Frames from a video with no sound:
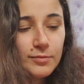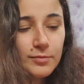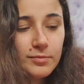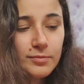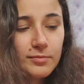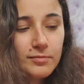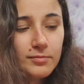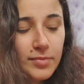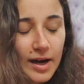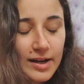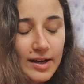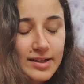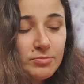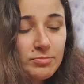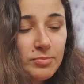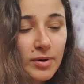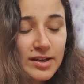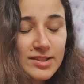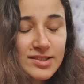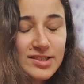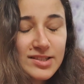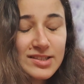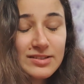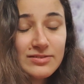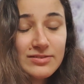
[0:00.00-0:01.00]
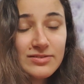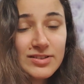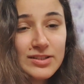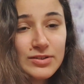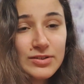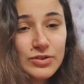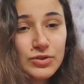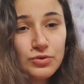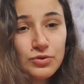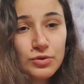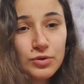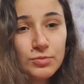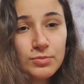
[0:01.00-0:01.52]
body positivity
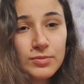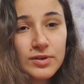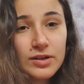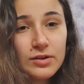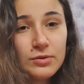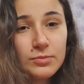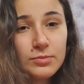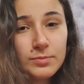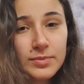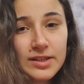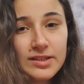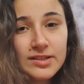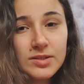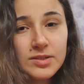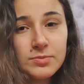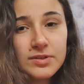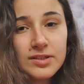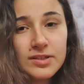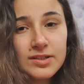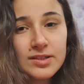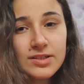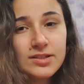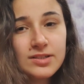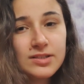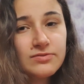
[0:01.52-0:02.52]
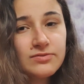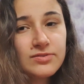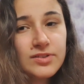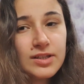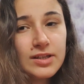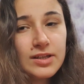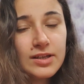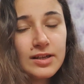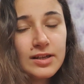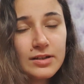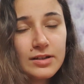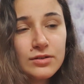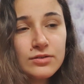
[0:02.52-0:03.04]
drew me obese because of the
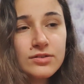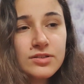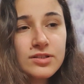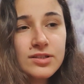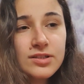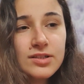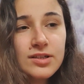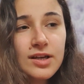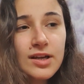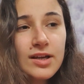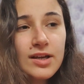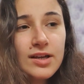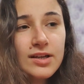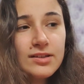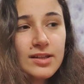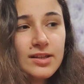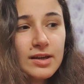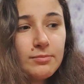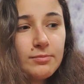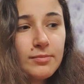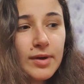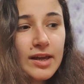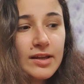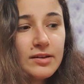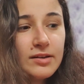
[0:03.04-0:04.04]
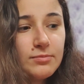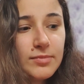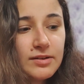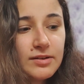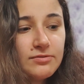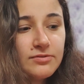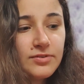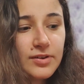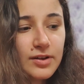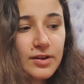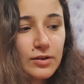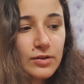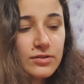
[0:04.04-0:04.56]
guilt they made me
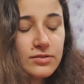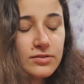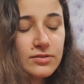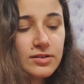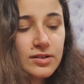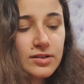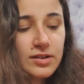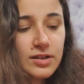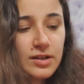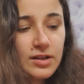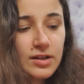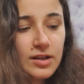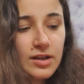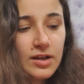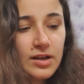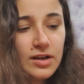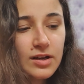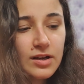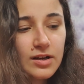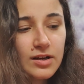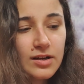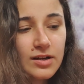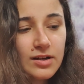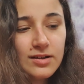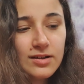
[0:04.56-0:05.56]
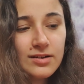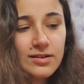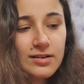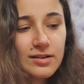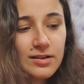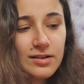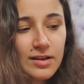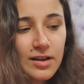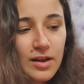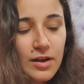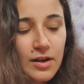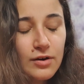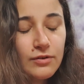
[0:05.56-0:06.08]
feel
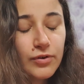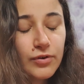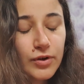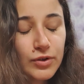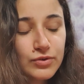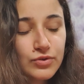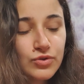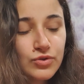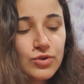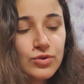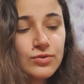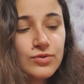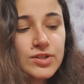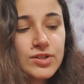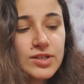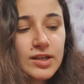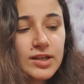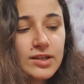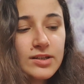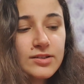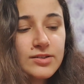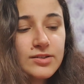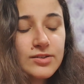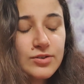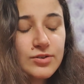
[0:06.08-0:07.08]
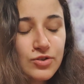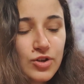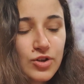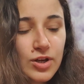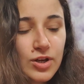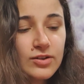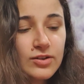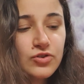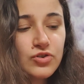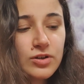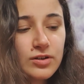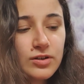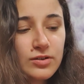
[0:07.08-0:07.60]
for choosing to
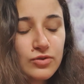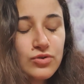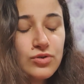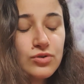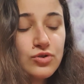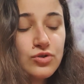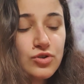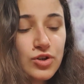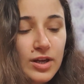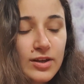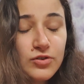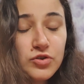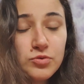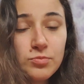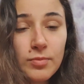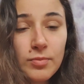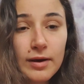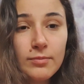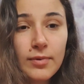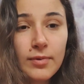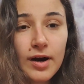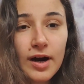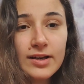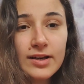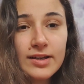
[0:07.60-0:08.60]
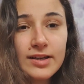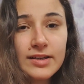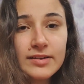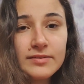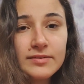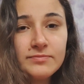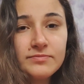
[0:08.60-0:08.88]
change my body.